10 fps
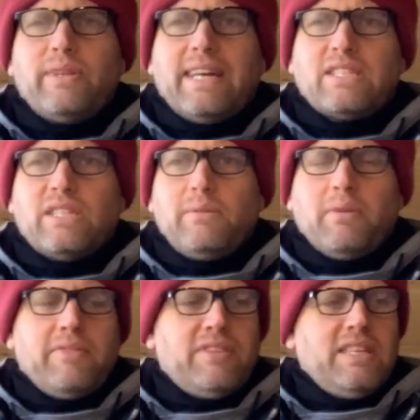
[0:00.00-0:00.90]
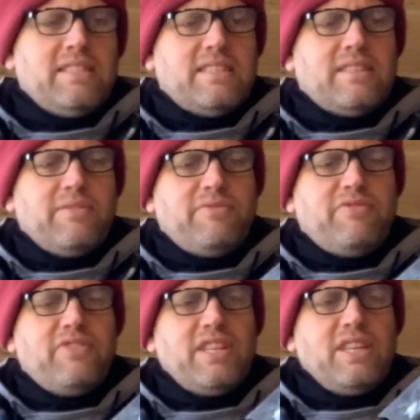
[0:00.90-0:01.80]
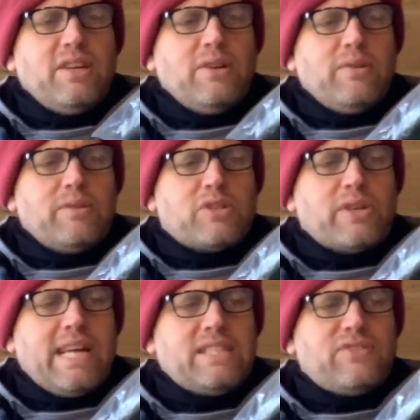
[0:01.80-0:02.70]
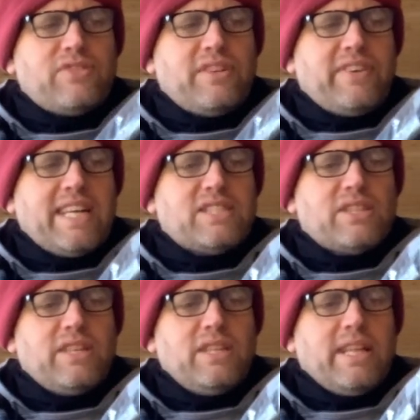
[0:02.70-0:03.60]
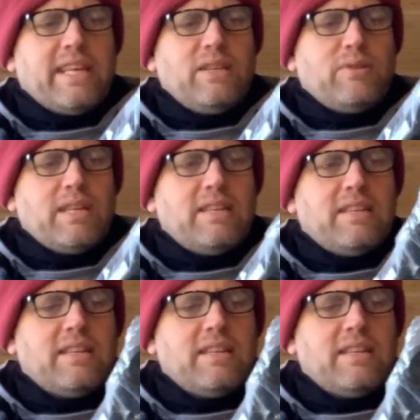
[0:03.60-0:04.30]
actually one of these. It's a video transfer device, so that like you can